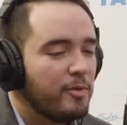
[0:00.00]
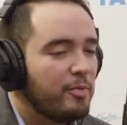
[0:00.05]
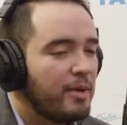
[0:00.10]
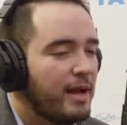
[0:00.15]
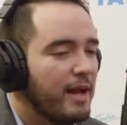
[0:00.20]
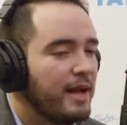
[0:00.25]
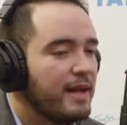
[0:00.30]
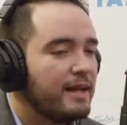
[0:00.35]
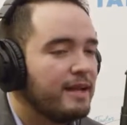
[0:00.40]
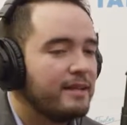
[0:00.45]
a
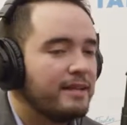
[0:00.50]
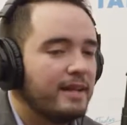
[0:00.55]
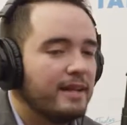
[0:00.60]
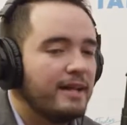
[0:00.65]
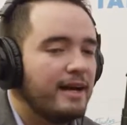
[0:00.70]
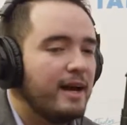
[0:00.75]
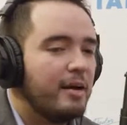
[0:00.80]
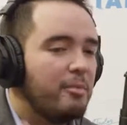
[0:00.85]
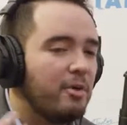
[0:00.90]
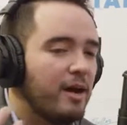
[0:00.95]
bank
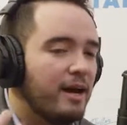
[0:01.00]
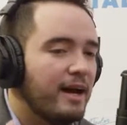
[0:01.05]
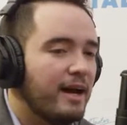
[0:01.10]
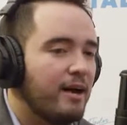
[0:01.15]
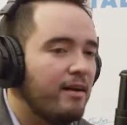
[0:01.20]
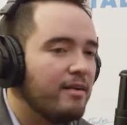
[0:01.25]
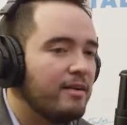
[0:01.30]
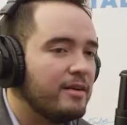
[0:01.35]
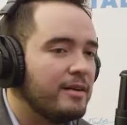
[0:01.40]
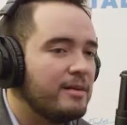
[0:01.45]
that got bought
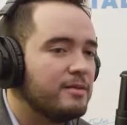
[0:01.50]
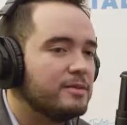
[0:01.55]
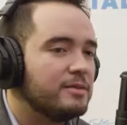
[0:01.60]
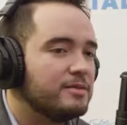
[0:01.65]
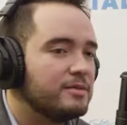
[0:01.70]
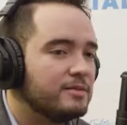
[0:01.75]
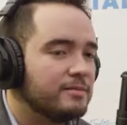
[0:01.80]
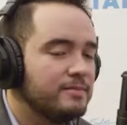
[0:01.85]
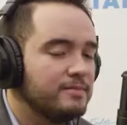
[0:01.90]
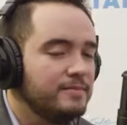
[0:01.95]
out, and he
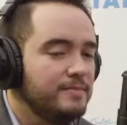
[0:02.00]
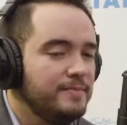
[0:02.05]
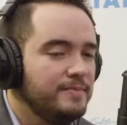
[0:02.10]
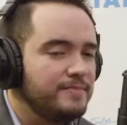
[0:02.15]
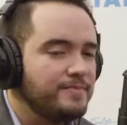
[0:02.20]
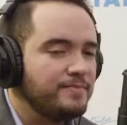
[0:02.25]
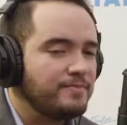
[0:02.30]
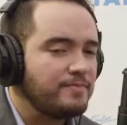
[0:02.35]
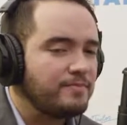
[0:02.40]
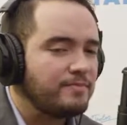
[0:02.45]
was
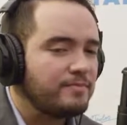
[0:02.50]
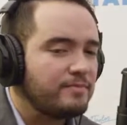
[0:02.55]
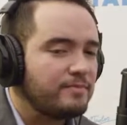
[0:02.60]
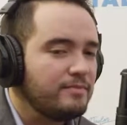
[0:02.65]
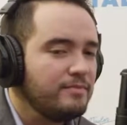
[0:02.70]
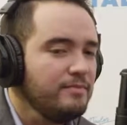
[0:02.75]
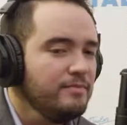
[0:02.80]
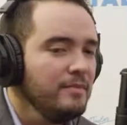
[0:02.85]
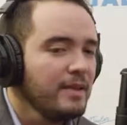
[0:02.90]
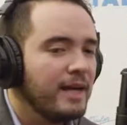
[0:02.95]

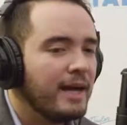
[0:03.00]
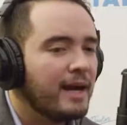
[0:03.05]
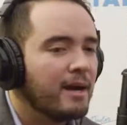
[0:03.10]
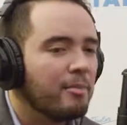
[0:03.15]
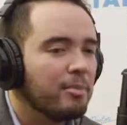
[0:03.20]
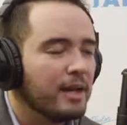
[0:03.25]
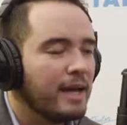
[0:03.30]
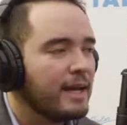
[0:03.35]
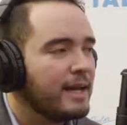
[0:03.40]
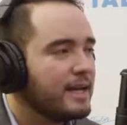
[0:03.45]
kind
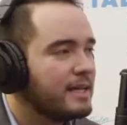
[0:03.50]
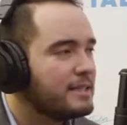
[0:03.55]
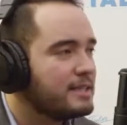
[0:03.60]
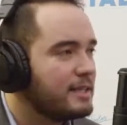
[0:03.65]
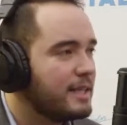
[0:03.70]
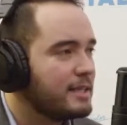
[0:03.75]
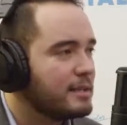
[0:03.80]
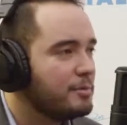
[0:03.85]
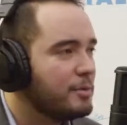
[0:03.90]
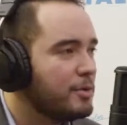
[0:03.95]
of planning his
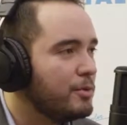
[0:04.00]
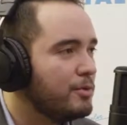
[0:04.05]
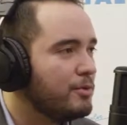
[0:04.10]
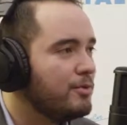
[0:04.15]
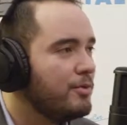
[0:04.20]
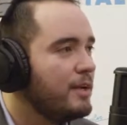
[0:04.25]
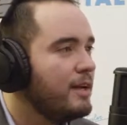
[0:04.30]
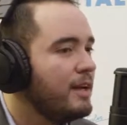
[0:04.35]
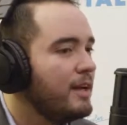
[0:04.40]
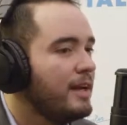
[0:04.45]
next
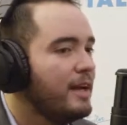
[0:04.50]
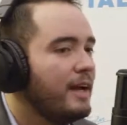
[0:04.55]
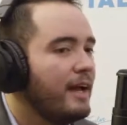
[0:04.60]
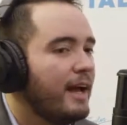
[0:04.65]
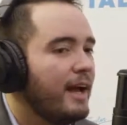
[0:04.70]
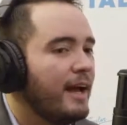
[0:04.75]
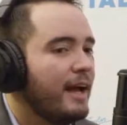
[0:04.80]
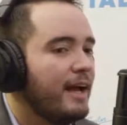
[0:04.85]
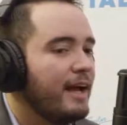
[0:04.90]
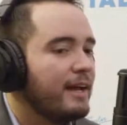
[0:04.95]
move.
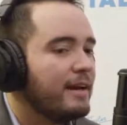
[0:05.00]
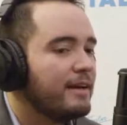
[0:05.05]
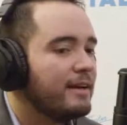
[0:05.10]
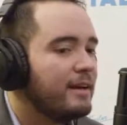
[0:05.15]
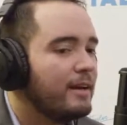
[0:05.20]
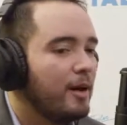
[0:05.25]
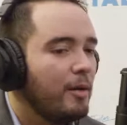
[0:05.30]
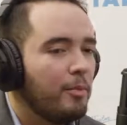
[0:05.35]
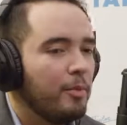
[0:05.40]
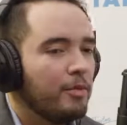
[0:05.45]
And a
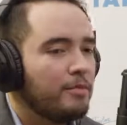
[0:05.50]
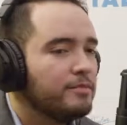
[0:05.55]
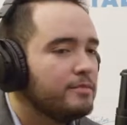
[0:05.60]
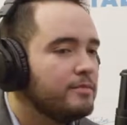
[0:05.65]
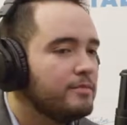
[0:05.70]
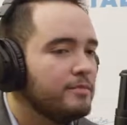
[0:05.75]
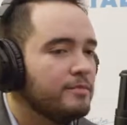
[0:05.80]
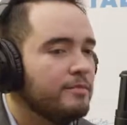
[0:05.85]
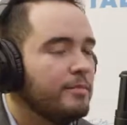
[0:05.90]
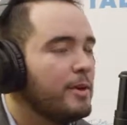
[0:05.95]
couple of
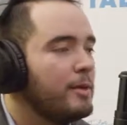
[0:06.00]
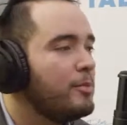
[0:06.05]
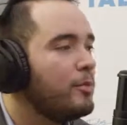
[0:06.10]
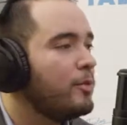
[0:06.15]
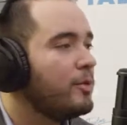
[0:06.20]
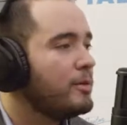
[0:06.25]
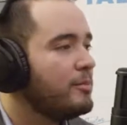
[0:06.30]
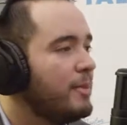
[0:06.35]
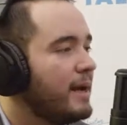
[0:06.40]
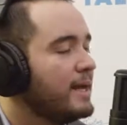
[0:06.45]

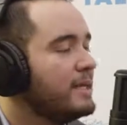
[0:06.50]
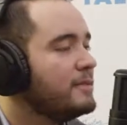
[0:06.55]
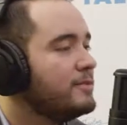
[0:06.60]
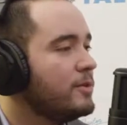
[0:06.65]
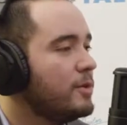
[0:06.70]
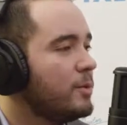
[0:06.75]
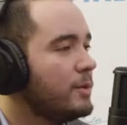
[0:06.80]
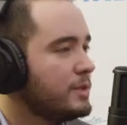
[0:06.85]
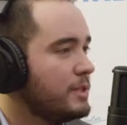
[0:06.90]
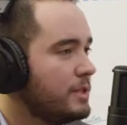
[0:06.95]
people in
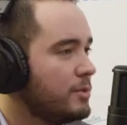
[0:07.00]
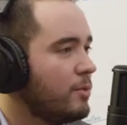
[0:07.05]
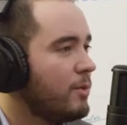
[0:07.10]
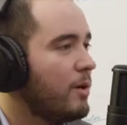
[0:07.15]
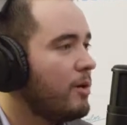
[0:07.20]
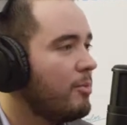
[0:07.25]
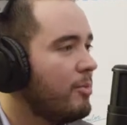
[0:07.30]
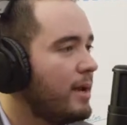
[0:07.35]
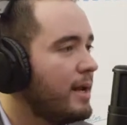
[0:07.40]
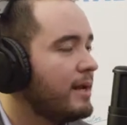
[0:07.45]
Batesville, which is
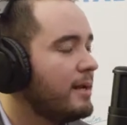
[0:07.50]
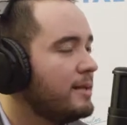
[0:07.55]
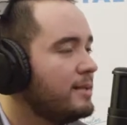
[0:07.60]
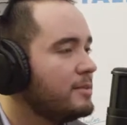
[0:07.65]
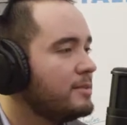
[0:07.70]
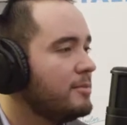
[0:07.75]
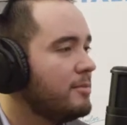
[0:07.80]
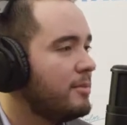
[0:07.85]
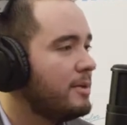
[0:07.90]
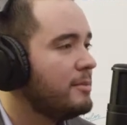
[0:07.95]
where our bank
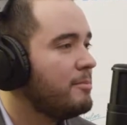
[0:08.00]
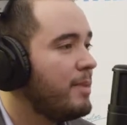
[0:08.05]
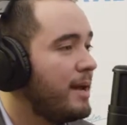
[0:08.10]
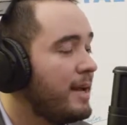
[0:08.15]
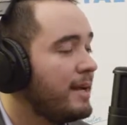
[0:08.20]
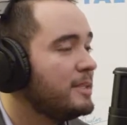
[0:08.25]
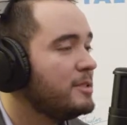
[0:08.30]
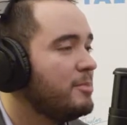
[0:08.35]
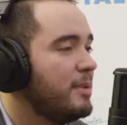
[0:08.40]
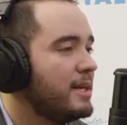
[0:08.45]

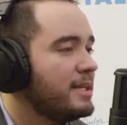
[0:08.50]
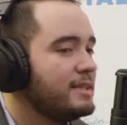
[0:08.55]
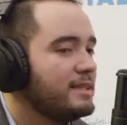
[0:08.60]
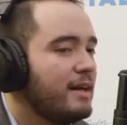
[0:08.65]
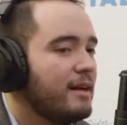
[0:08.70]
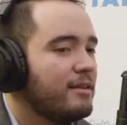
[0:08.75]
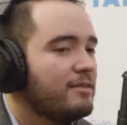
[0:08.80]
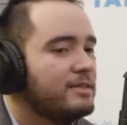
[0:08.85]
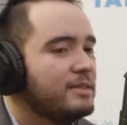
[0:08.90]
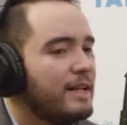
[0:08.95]
is based
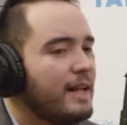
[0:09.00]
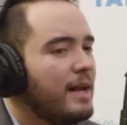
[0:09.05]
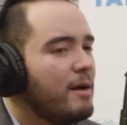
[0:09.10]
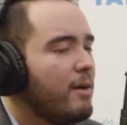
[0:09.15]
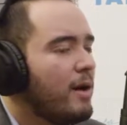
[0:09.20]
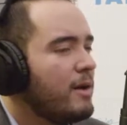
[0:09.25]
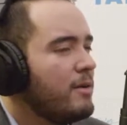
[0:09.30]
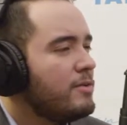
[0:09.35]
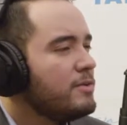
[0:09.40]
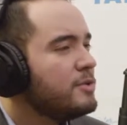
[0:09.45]
out of, said, hey,
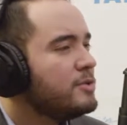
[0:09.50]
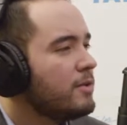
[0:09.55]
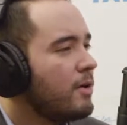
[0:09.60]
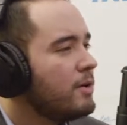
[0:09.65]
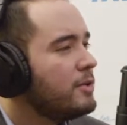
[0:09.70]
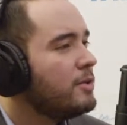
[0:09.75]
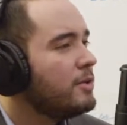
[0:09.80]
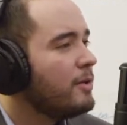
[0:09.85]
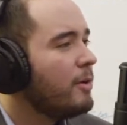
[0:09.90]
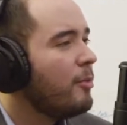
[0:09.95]
why don't you
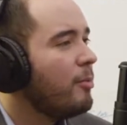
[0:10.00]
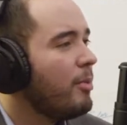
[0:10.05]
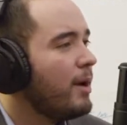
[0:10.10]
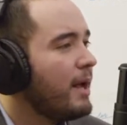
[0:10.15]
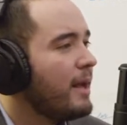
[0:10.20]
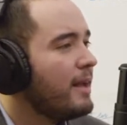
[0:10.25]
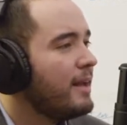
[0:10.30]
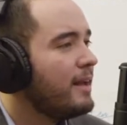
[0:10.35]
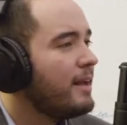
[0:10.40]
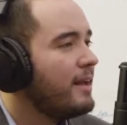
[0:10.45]
start your own
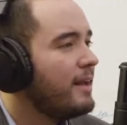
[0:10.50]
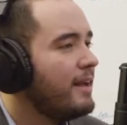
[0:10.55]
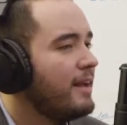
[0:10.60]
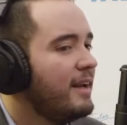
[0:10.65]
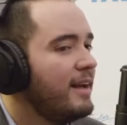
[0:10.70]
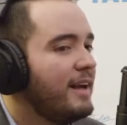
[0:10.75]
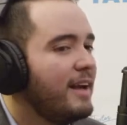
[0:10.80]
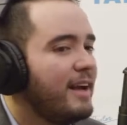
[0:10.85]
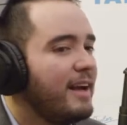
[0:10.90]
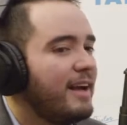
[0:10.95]
bank?
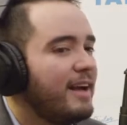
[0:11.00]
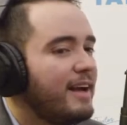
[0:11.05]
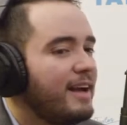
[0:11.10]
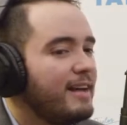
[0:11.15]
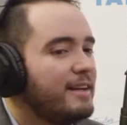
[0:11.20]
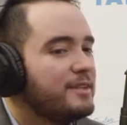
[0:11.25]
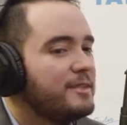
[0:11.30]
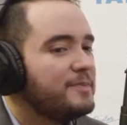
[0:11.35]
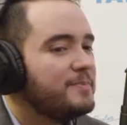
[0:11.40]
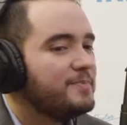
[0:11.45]

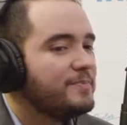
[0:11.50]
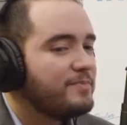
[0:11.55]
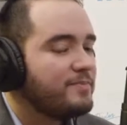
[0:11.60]
And